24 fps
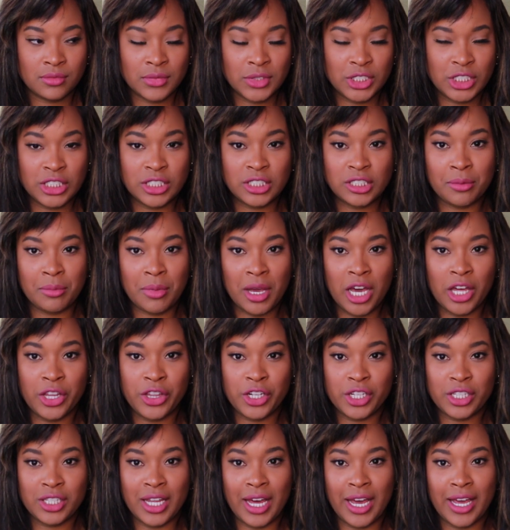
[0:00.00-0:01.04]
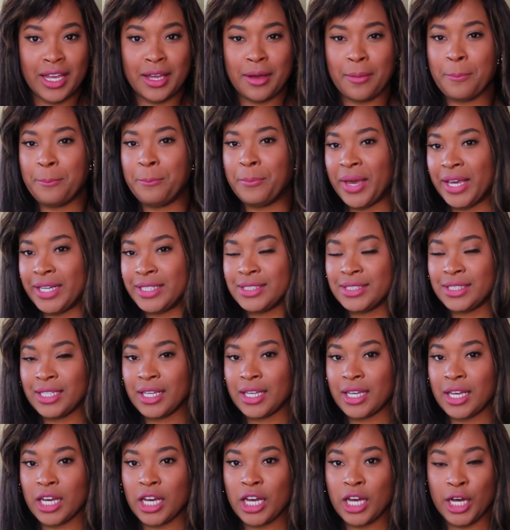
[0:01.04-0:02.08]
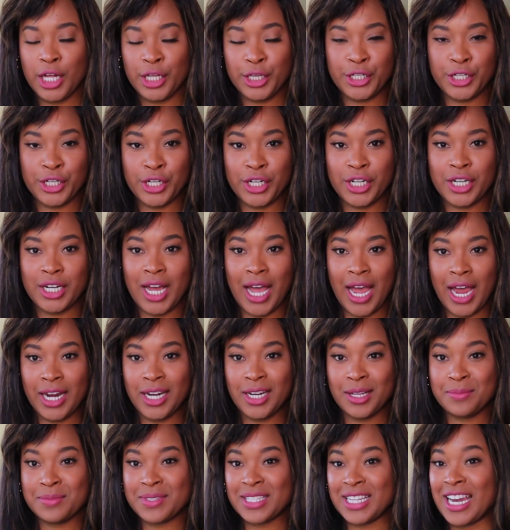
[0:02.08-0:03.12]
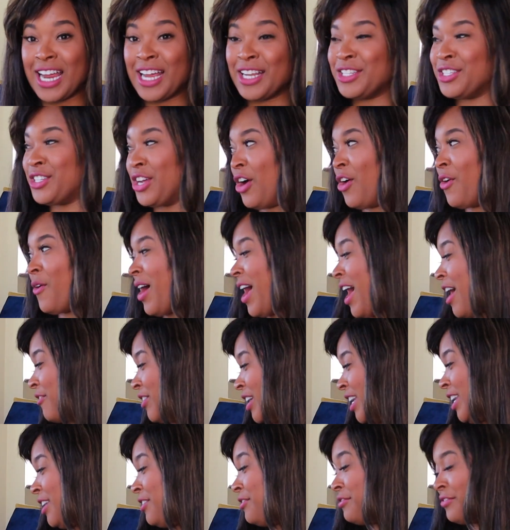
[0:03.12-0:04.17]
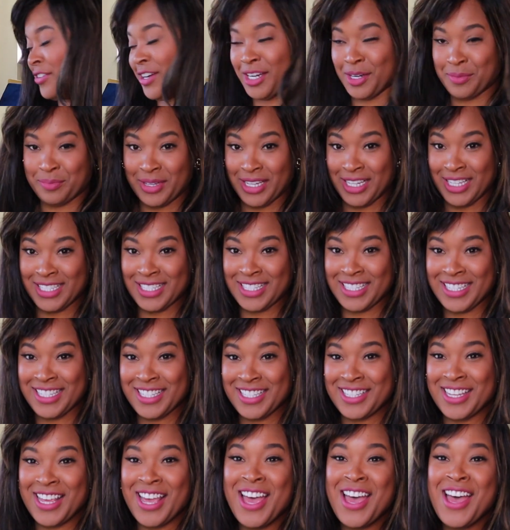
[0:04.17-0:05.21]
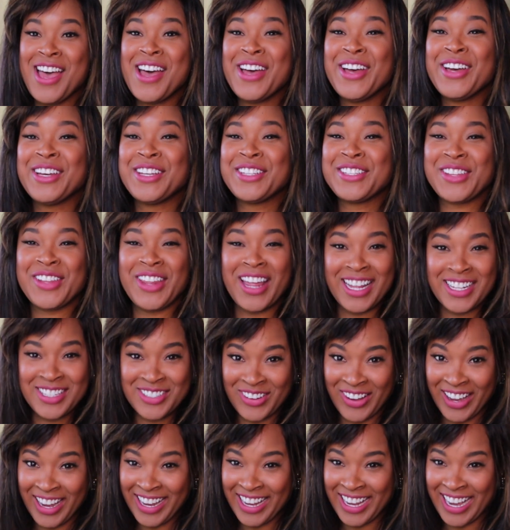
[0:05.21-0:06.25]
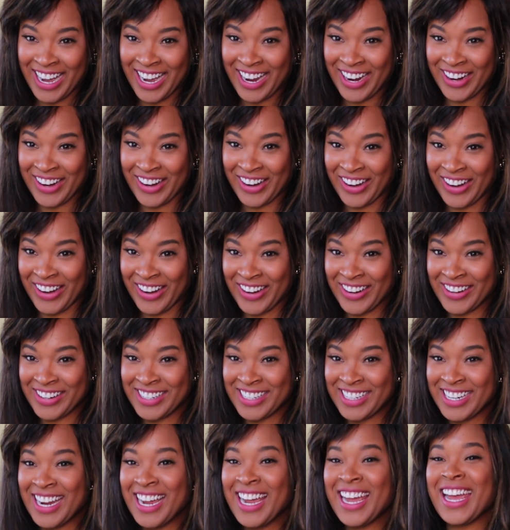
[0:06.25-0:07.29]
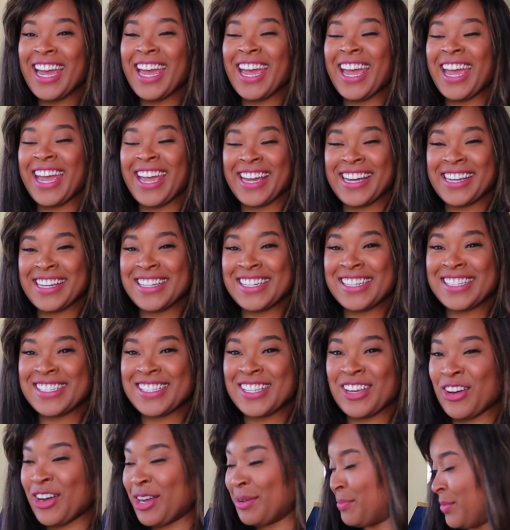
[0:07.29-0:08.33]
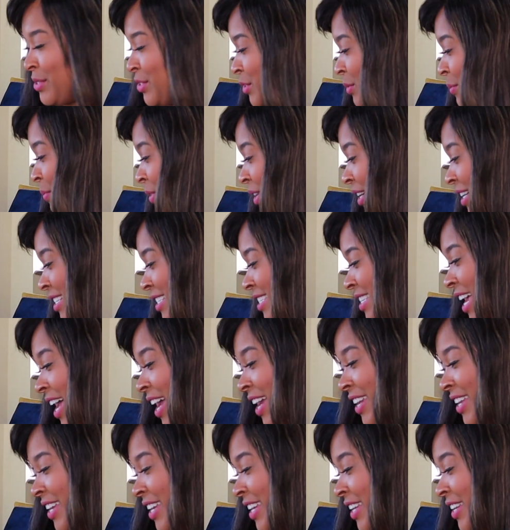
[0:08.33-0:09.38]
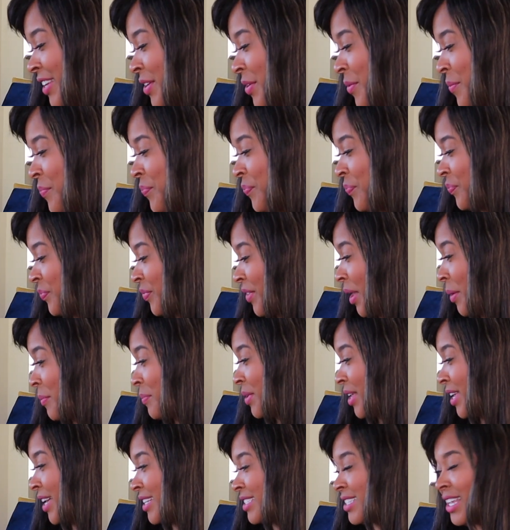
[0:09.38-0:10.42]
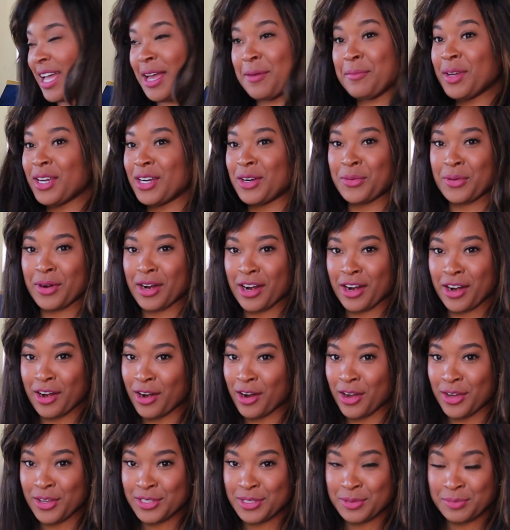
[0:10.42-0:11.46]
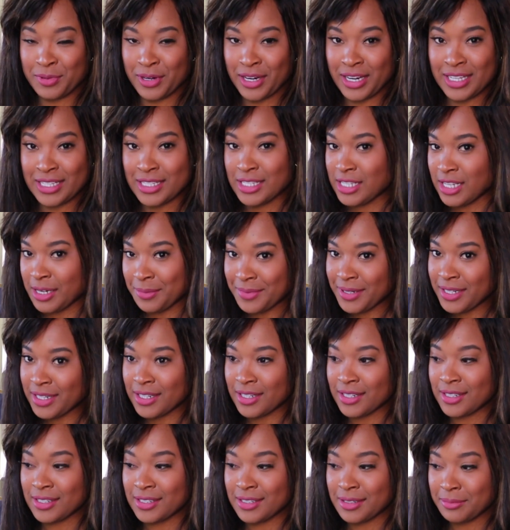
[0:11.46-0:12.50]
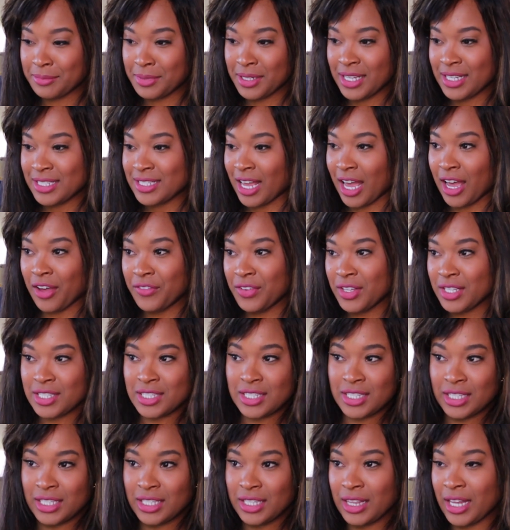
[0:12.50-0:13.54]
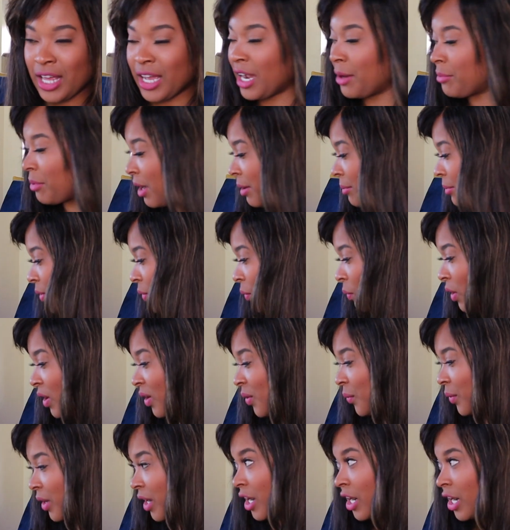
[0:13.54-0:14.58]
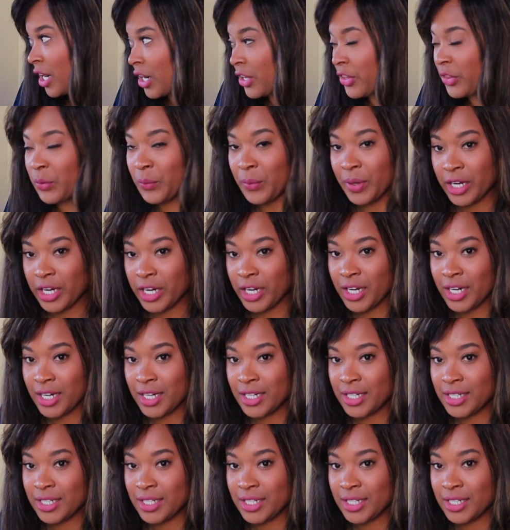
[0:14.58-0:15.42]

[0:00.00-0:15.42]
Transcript: just some other like basic colored items, and I don't have any fun pieces, so that's why I got her. And so I'm super excited because I'm gonna wear her all spring and summer, because obviously like I probably won't wear her in the winter.